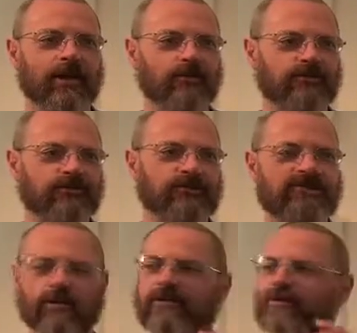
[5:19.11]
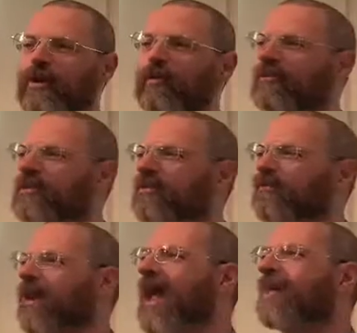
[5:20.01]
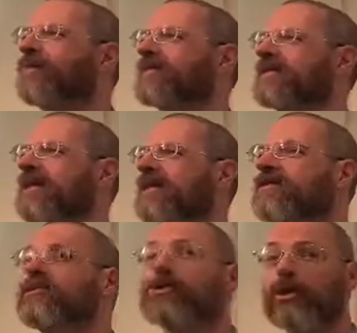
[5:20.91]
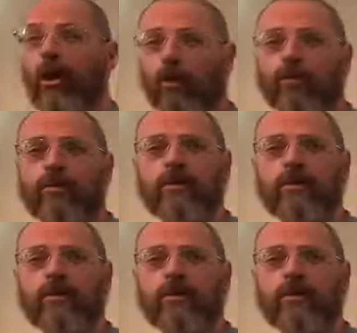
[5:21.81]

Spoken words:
just a reverse mirror image of what happens in Job.